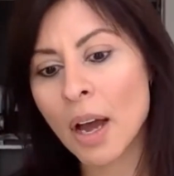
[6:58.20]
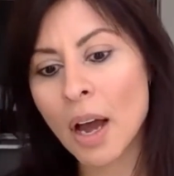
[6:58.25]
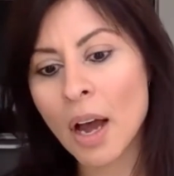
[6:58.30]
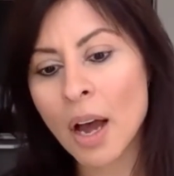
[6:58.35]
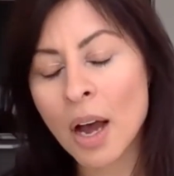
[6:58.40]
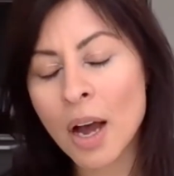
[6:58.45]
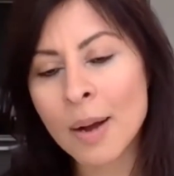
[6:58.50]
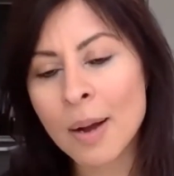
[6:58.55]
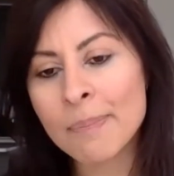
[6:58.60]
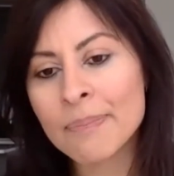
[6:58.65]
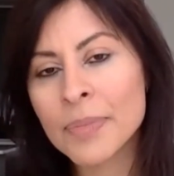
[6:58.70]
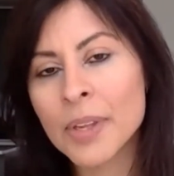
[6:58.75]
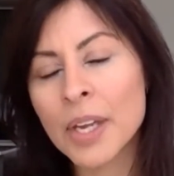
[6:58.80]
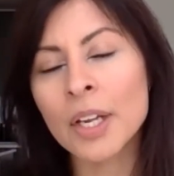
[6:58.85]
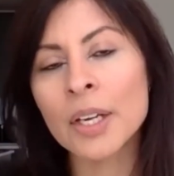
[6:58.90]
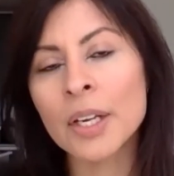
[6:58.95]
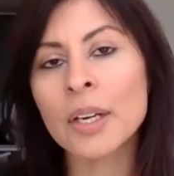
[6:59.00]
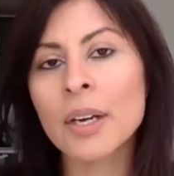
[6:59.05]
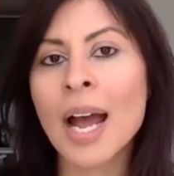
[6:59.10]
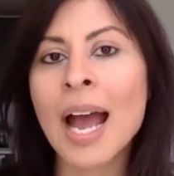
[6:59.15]

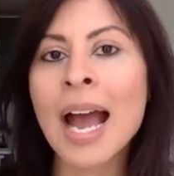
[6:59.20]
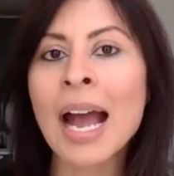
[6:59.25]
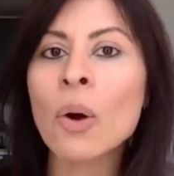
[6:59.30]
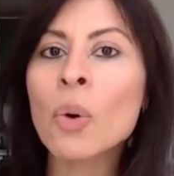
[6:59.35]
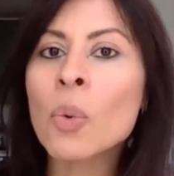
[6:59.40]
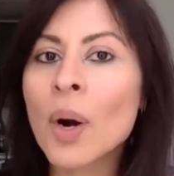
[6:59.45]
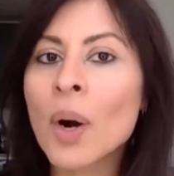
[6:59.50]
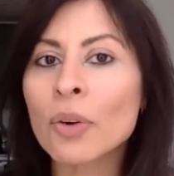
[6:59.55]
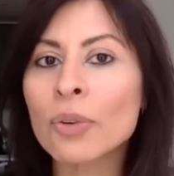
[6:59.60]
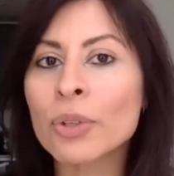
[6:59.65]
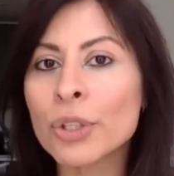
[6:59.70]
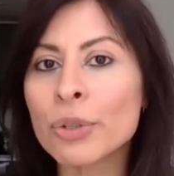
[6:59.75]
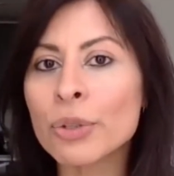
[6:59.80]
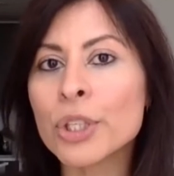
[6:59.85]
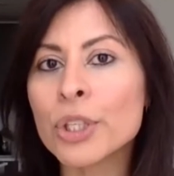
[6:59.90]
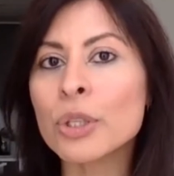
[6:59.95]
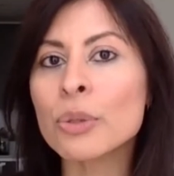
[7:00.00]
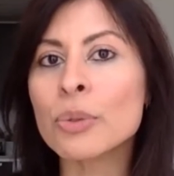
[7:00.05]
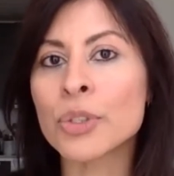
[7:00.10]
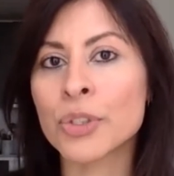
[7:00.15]
and how well you
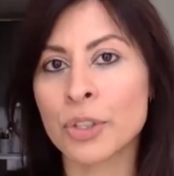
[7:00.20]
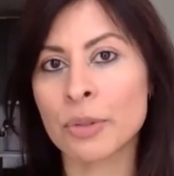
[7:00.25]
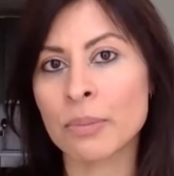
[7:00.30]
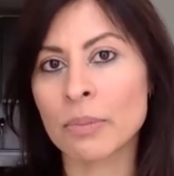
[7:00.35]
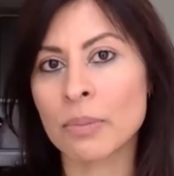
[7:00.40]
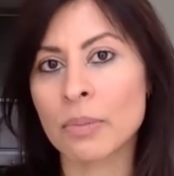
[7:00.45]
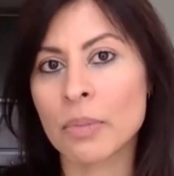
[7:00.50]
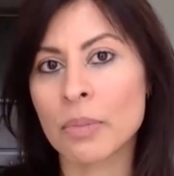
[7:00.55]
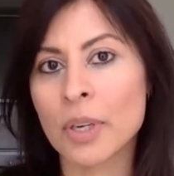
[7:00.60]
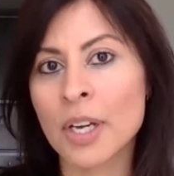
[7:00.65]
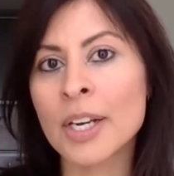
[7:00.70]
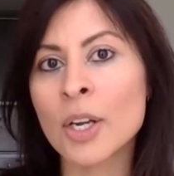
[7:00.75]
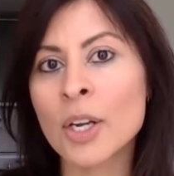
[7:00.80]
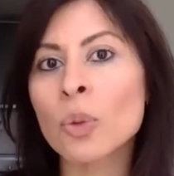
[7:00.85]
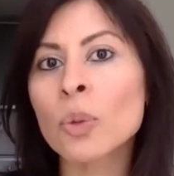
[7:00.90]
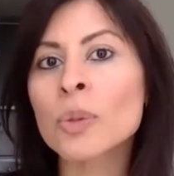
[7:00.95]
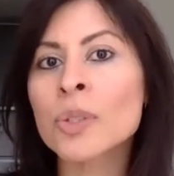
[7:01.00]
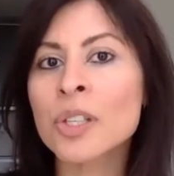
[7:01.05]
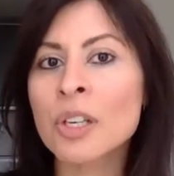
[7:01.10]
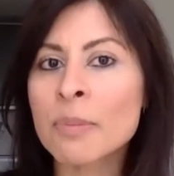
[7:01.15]
use them. And it
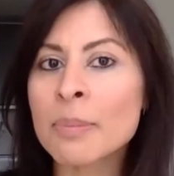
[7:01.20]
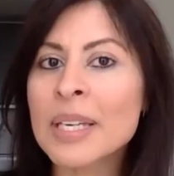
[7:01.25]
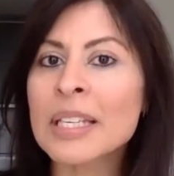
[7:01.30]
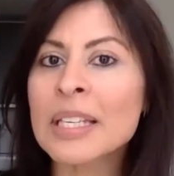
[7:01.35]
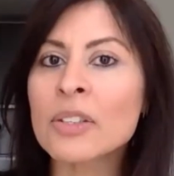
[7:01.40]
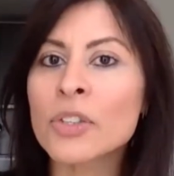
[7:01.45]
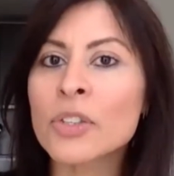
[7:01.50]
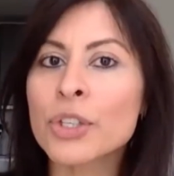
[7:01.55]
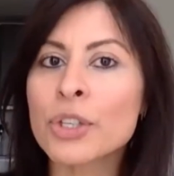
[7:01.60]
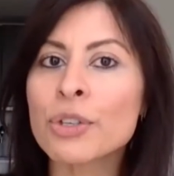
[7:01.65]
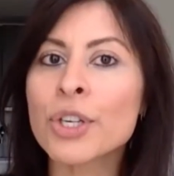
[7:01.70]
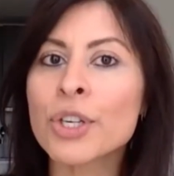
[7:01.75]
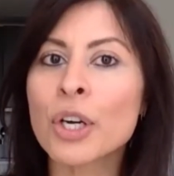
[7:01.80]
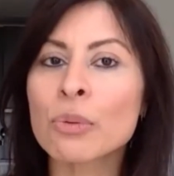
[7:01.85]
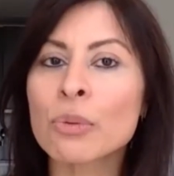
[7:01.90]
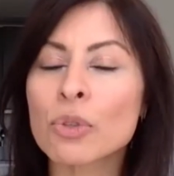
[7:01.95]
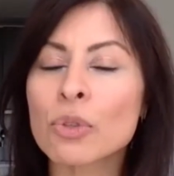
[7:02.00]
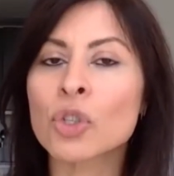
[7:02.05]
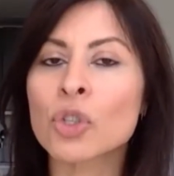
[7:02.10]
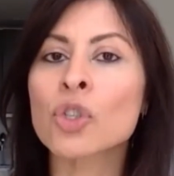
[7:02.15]
also means you
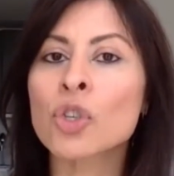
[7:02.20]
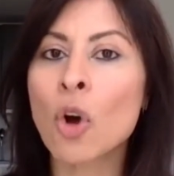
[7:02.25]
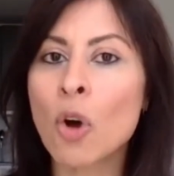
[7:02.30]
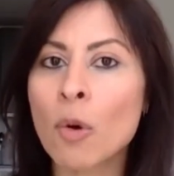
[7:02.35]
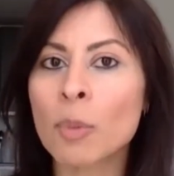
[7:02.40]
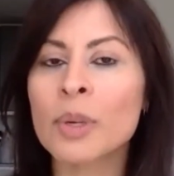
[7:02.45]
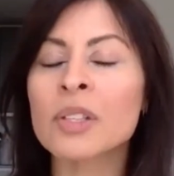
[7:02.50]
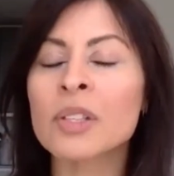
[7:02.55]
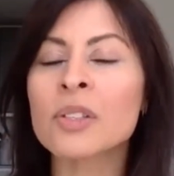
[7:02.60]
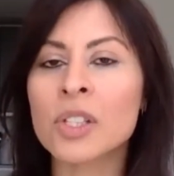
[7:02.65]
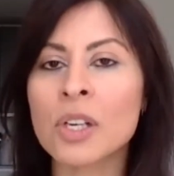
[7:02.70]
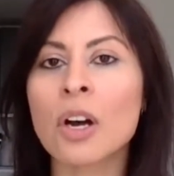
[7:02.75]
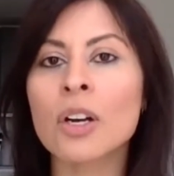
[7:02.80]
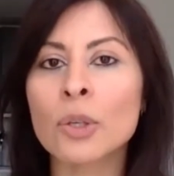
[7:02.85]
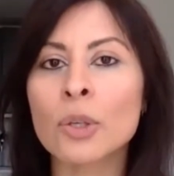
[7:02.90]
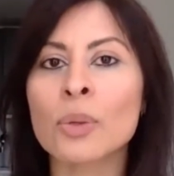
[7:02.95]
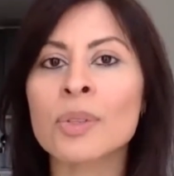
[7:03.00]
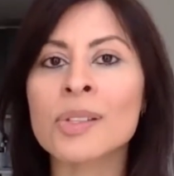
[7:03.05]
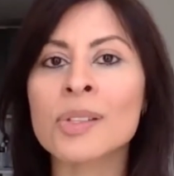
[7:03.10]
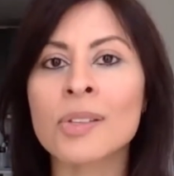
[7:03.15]
don't stop and start
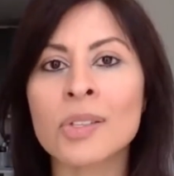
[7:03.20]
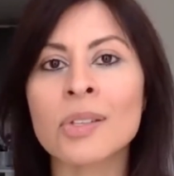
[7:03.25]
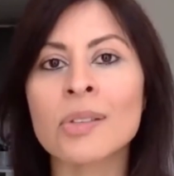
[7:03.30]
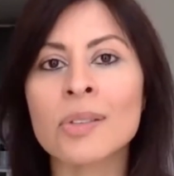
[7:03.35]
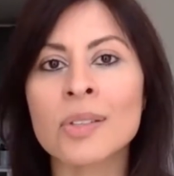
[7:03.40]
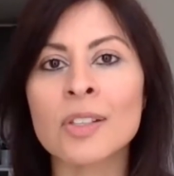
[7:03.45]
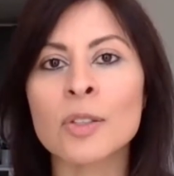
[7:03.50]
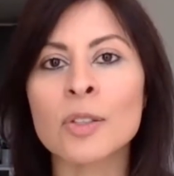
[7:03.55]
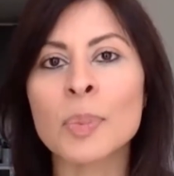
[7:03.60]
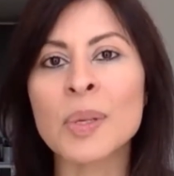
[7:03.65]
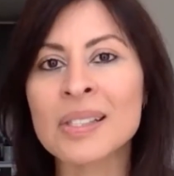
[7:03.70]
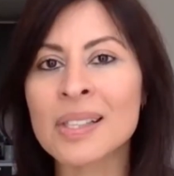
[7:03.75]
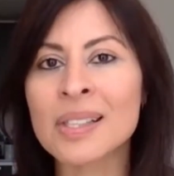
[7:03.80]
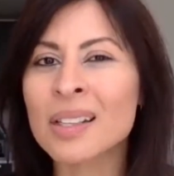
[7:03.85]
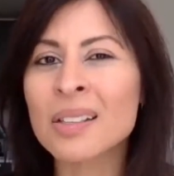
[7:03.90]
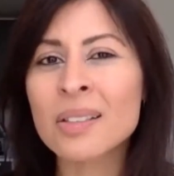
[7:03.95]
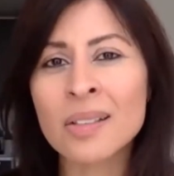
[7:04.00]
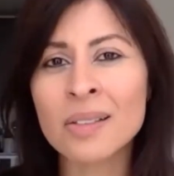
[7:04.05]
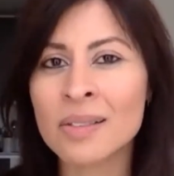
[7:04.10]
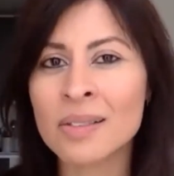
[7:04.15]
your sentences, because that
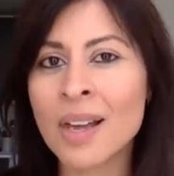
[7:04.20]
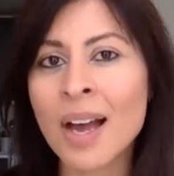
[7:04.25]
doesn't